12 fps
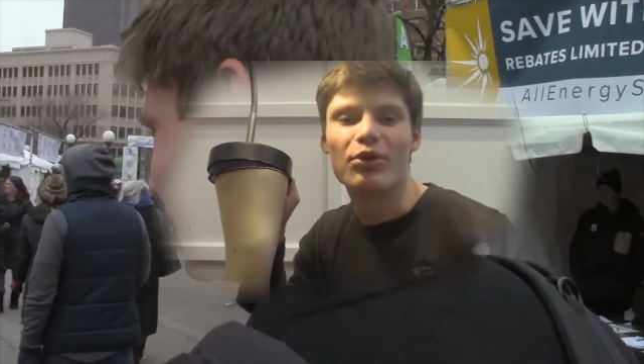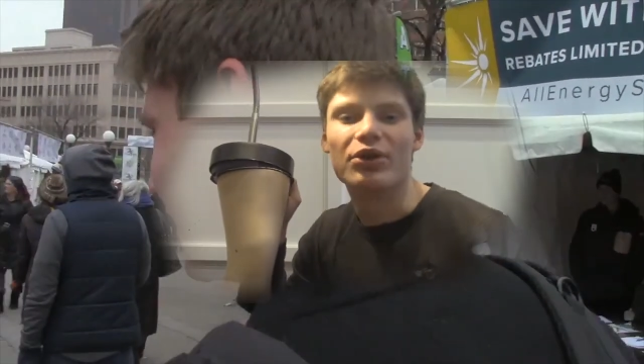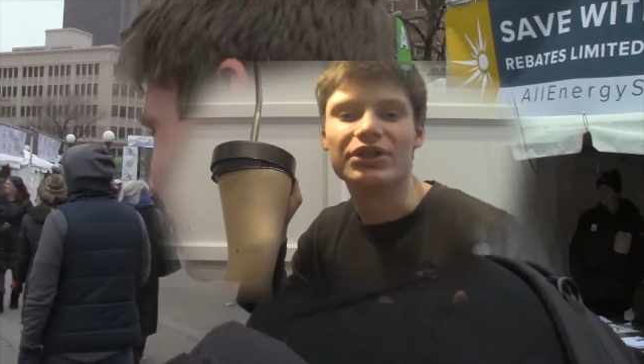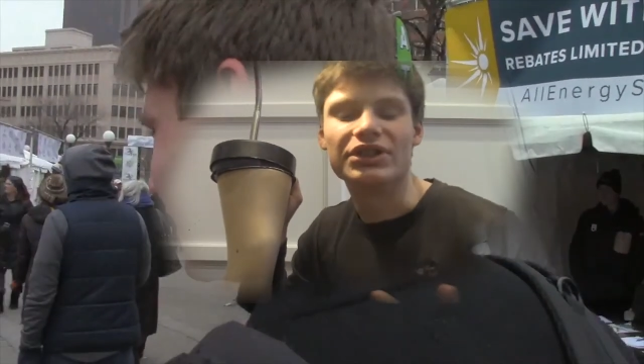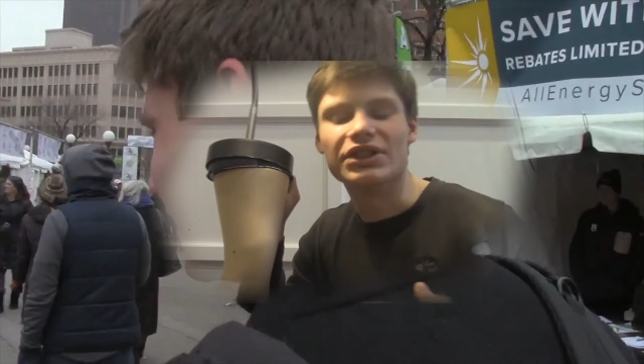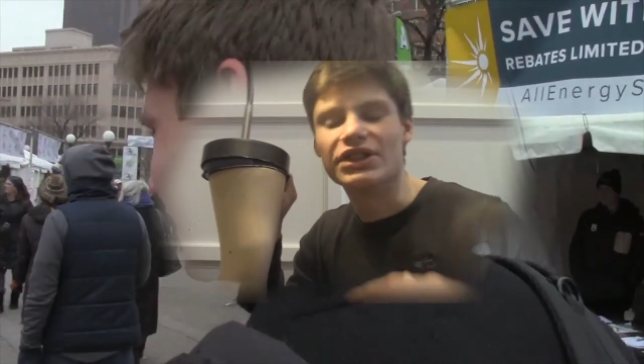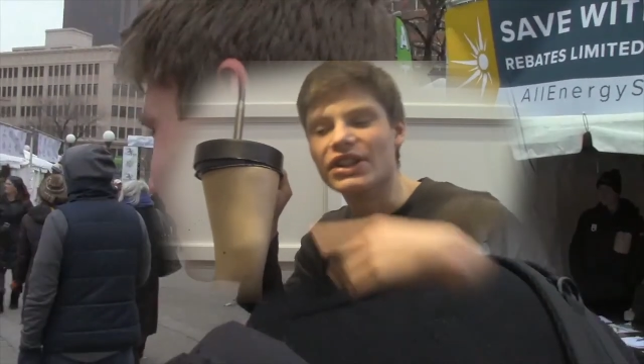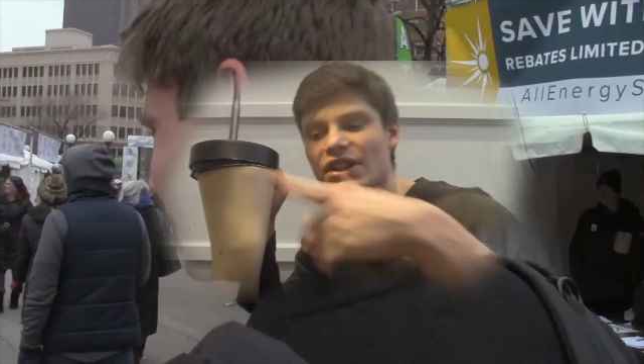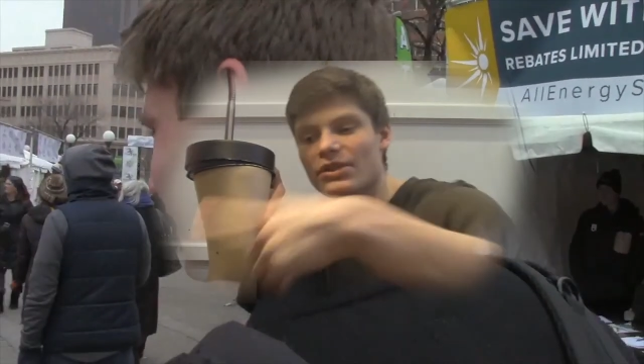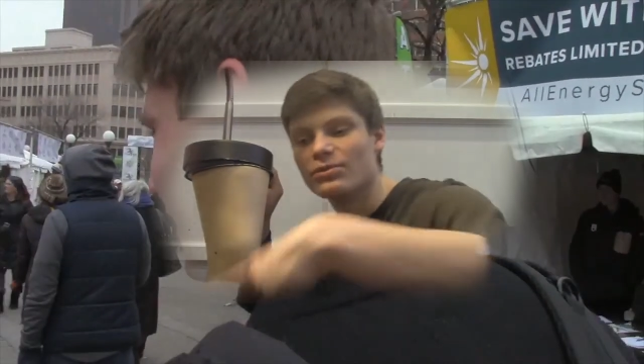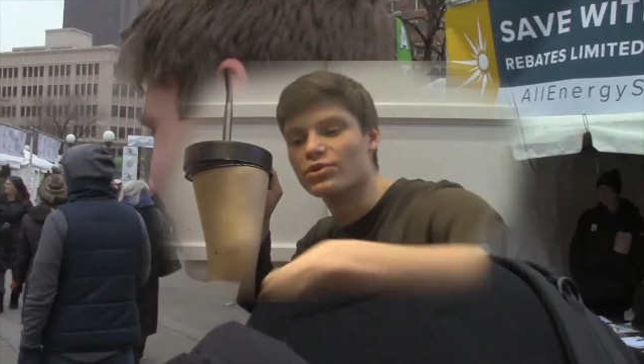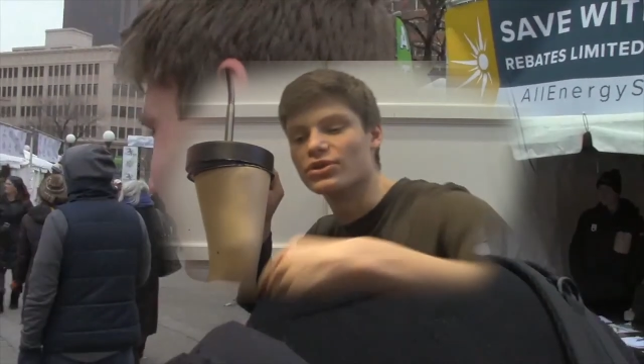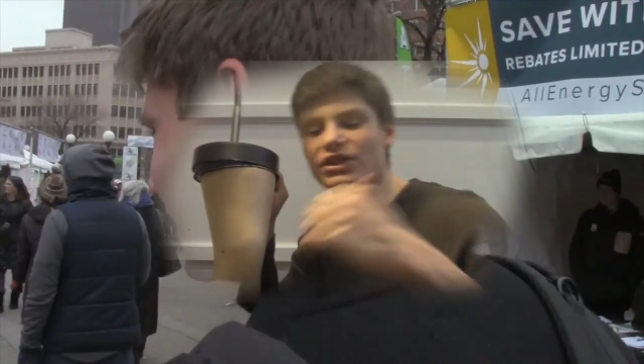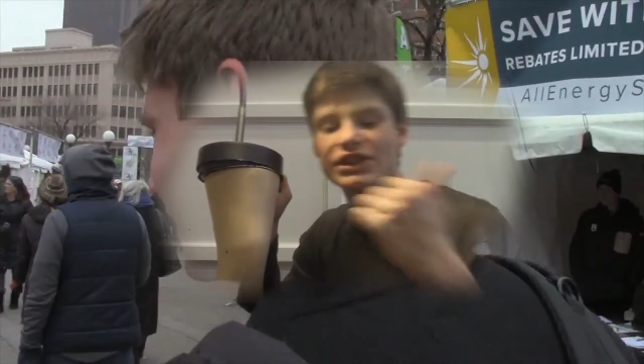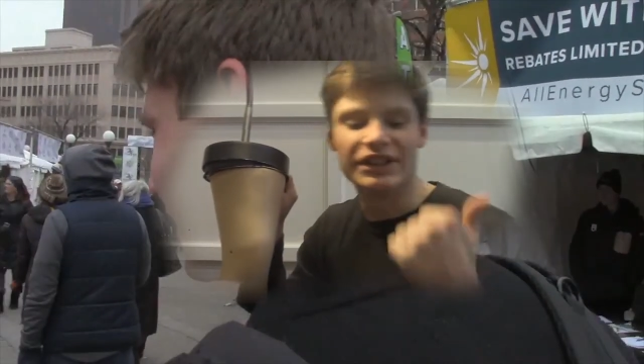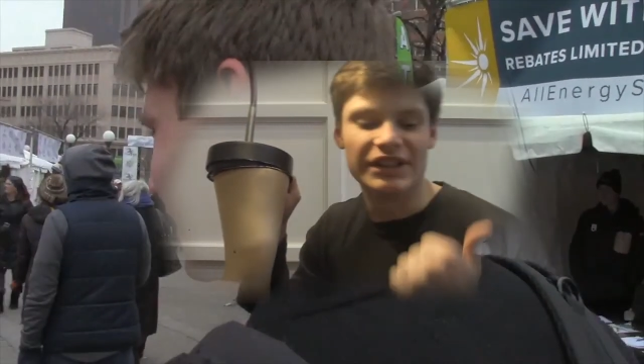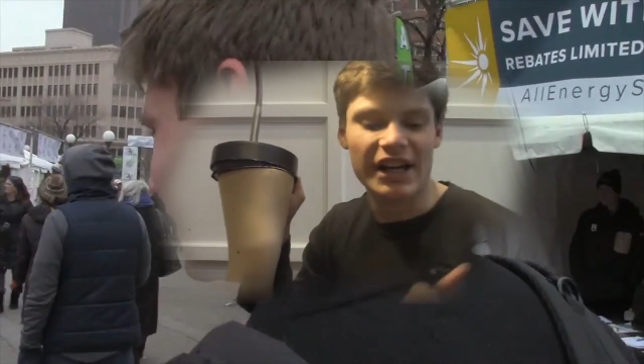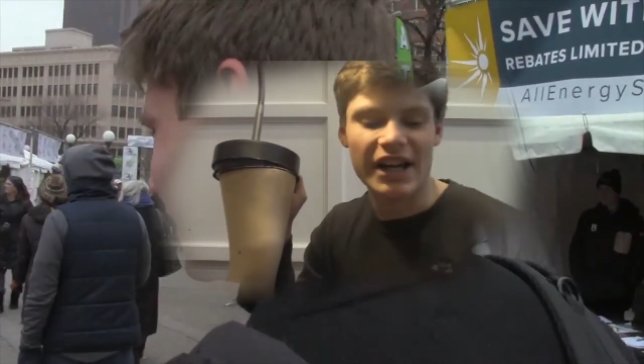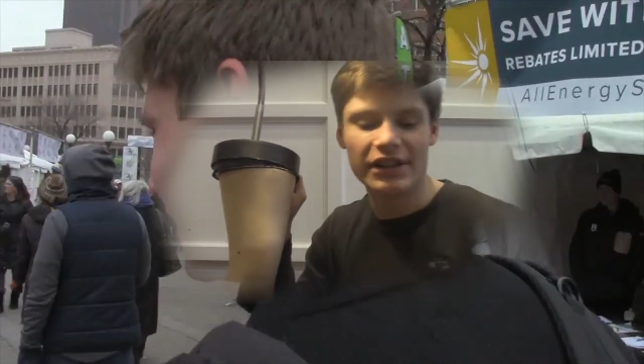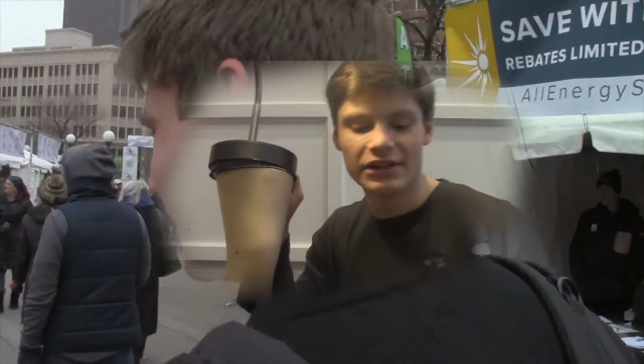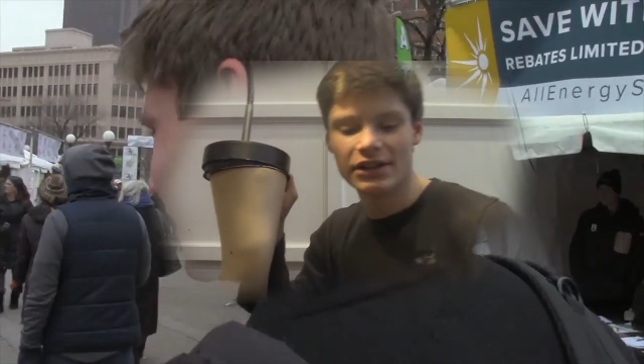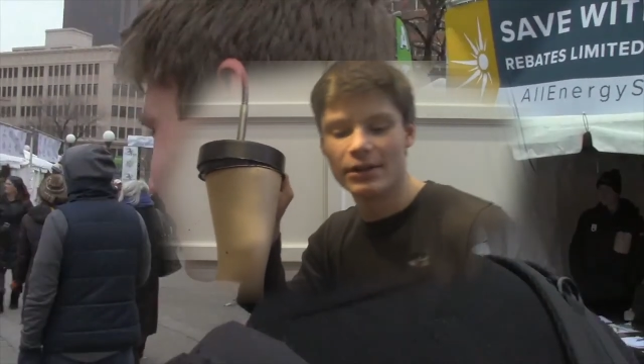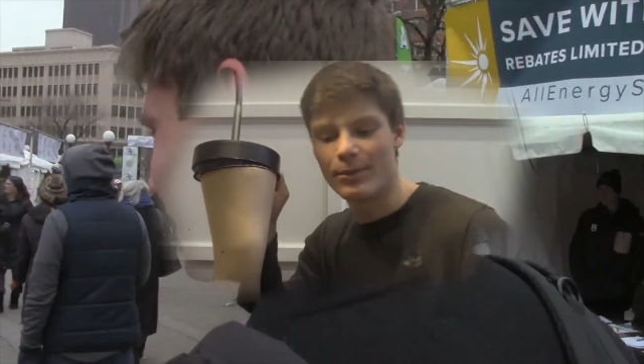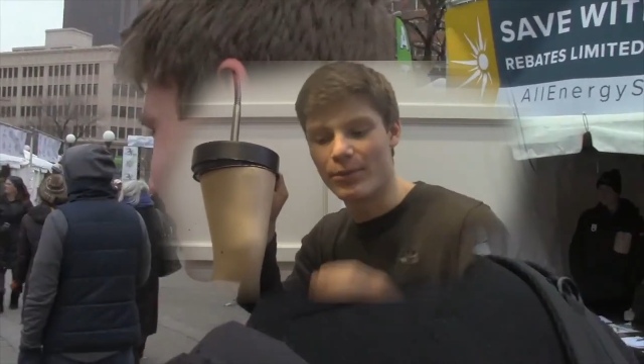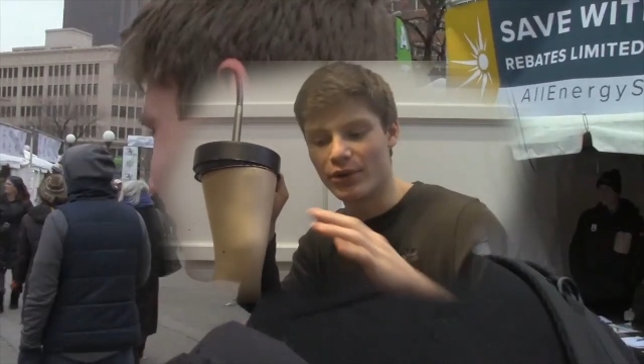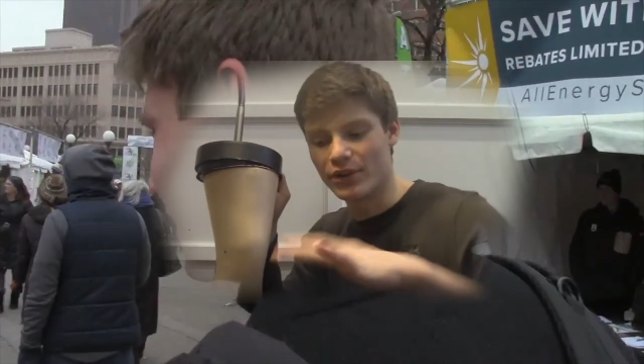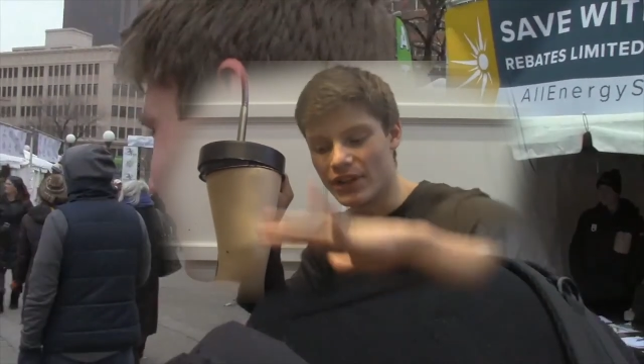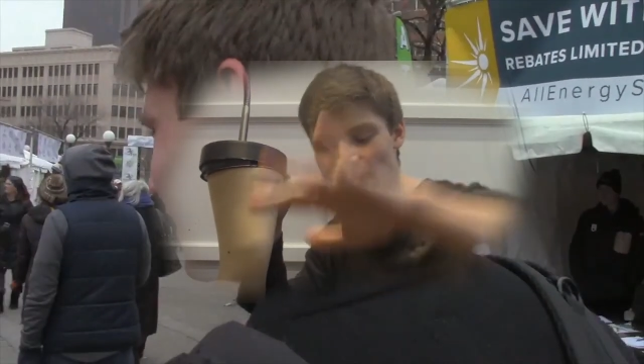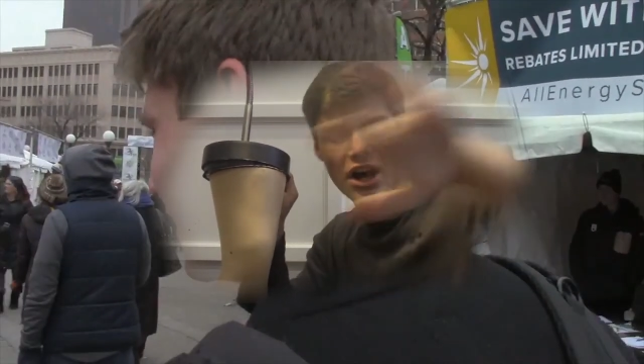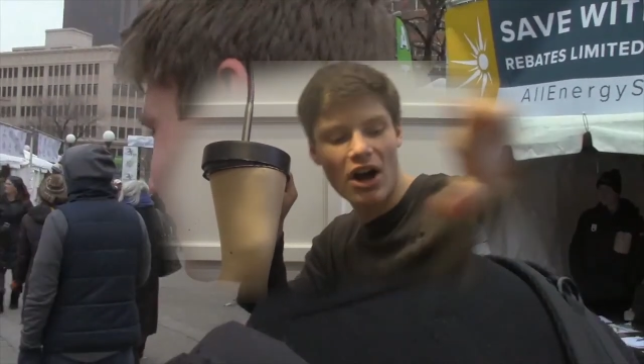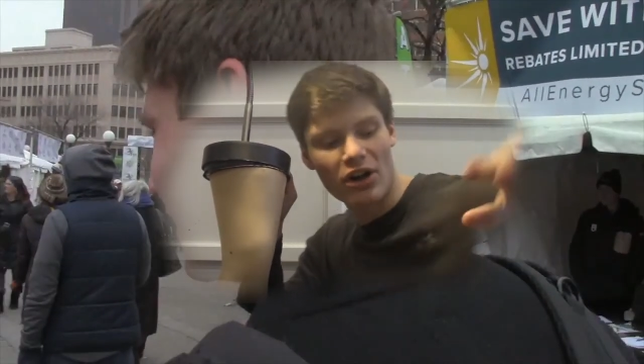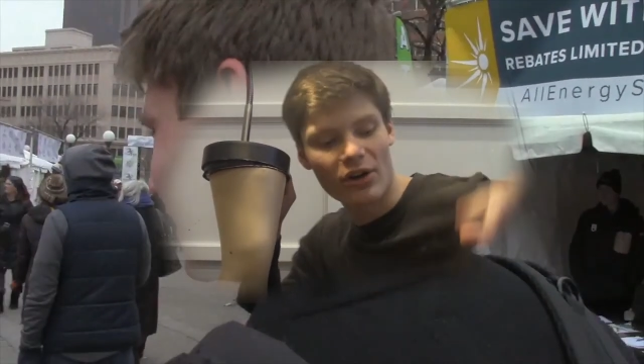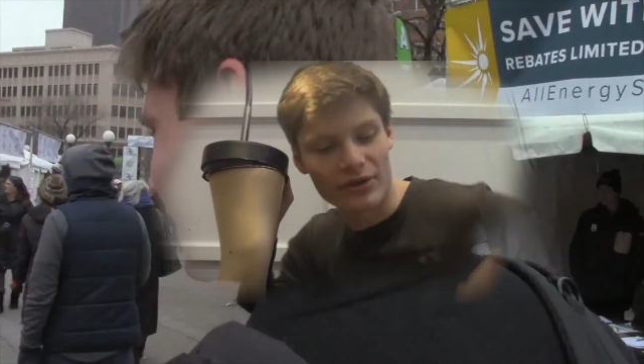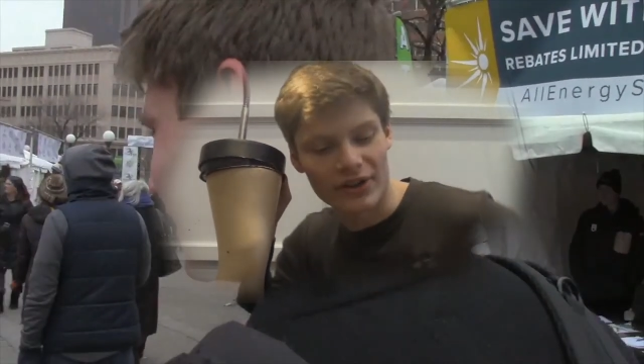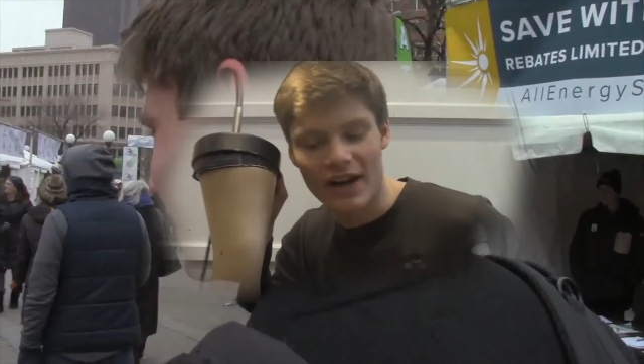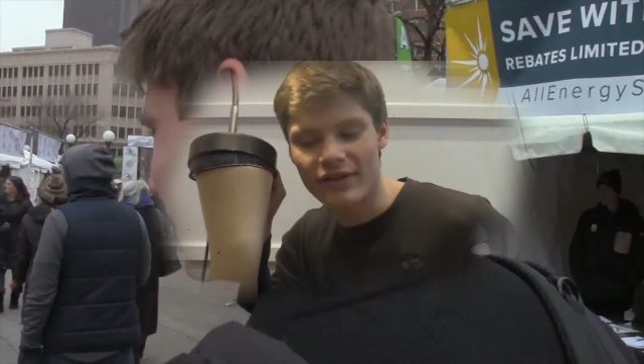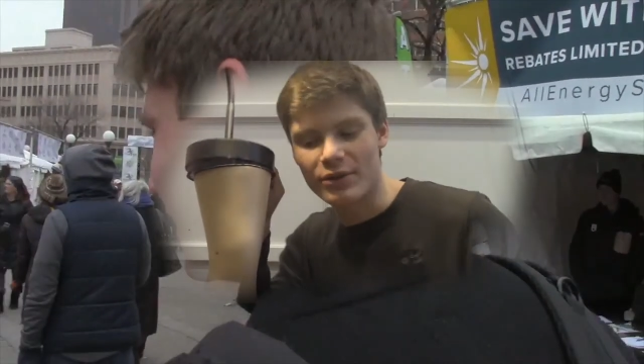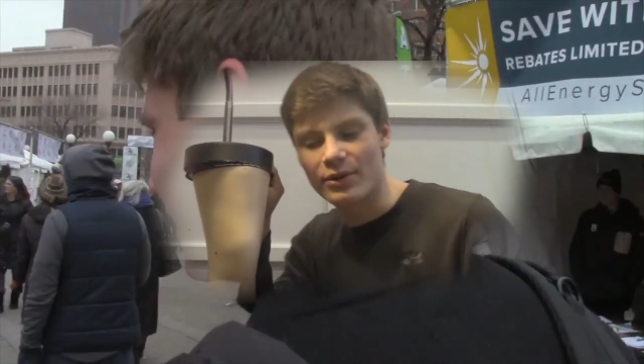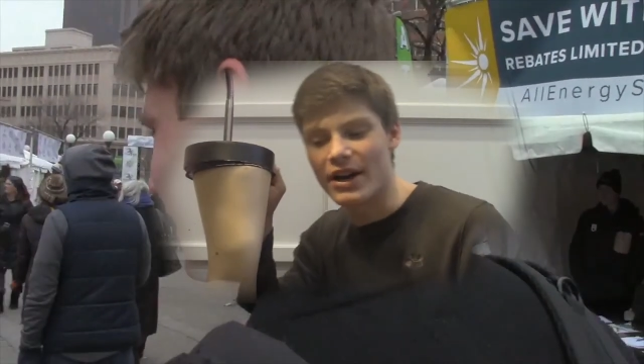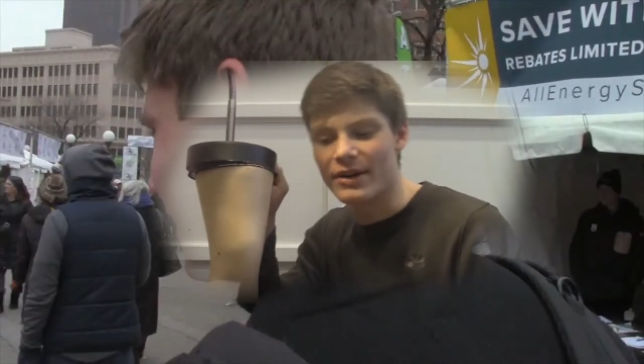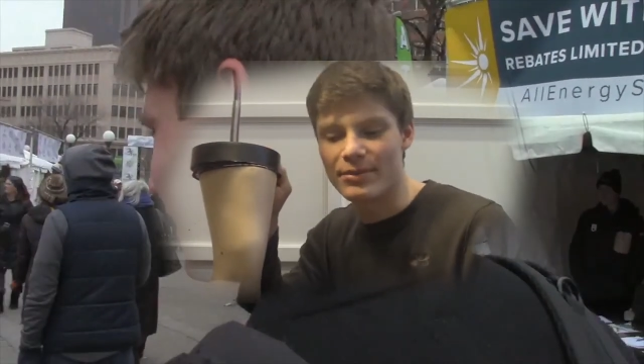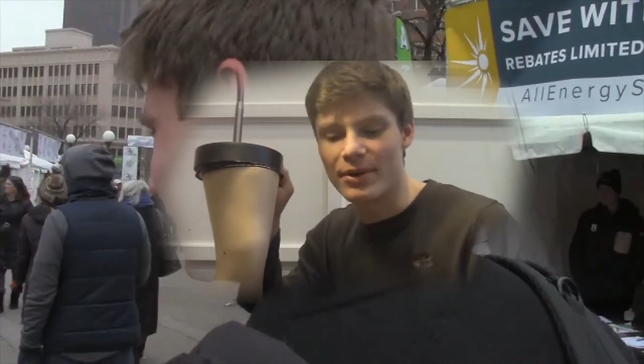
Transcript: bullying here, bullying there, bullying all over everywhere.